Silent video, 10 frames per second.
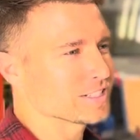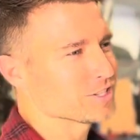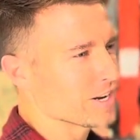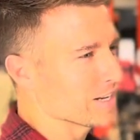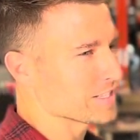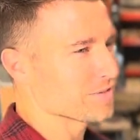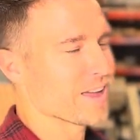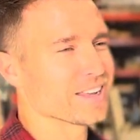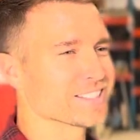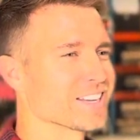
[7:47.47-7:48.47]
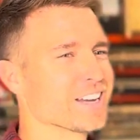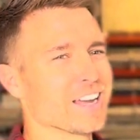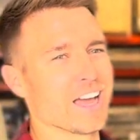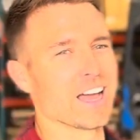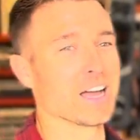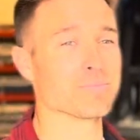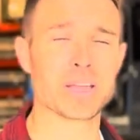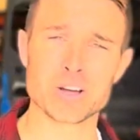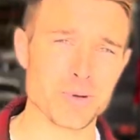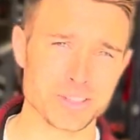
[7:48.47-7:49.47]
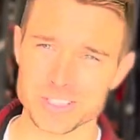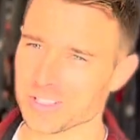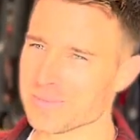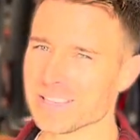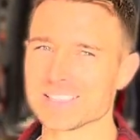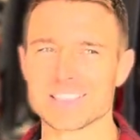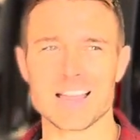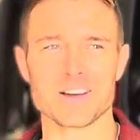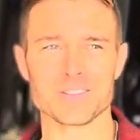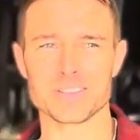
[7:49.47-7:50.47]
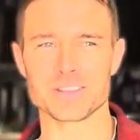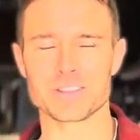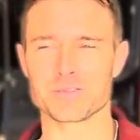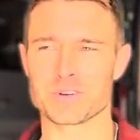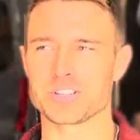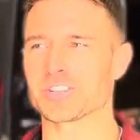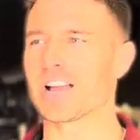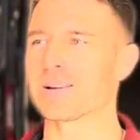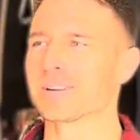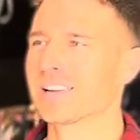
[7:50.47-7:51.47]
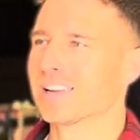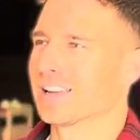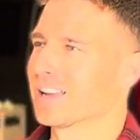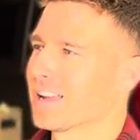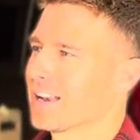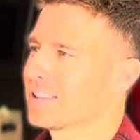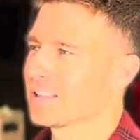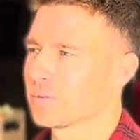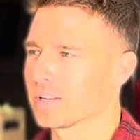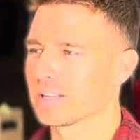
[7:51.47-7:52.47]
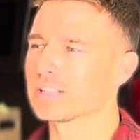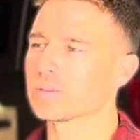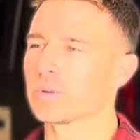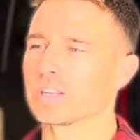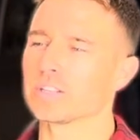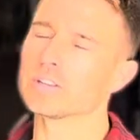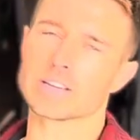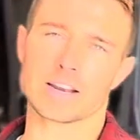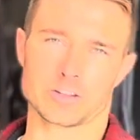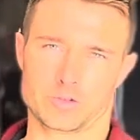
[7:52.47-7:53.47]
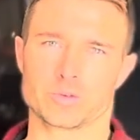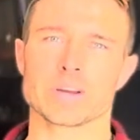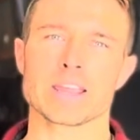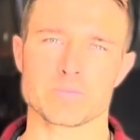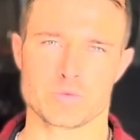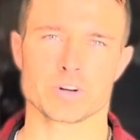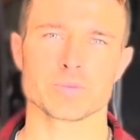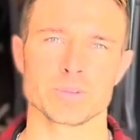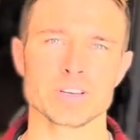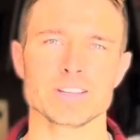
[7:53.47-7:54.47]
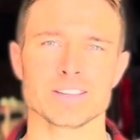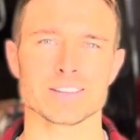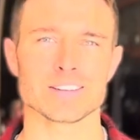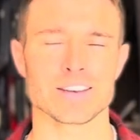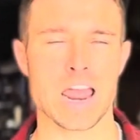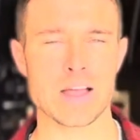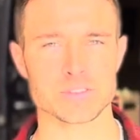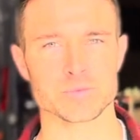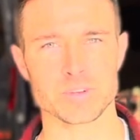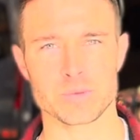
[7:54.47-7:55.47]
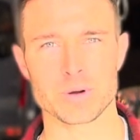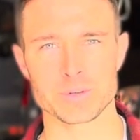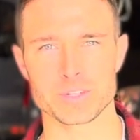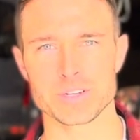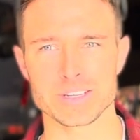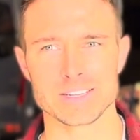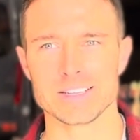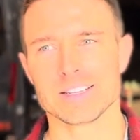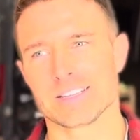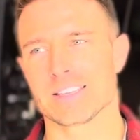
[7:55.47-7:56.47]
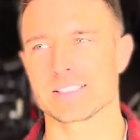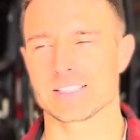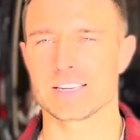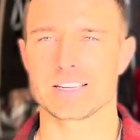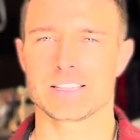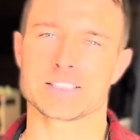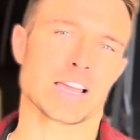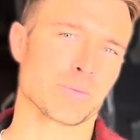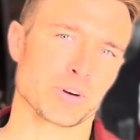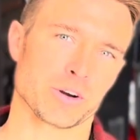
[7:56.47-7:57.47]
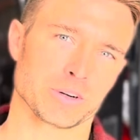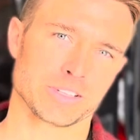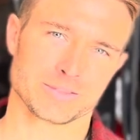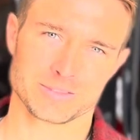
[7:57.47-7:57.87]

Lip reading: DJs, events, pickleball tournaments out in the front shop. Anything we can do to kind of create more community and have some fun while we're doing it. That's a high priority.